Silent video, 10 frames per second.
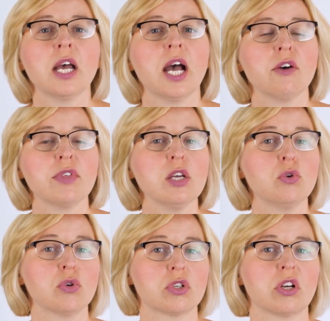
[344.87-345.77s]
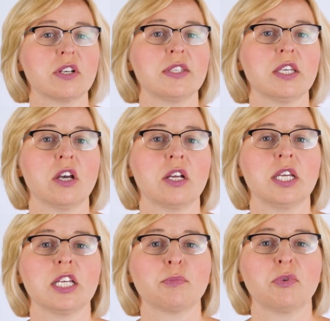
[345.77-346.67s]
how they organise the
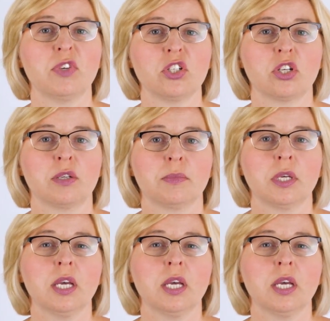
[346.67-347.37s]
early years provision,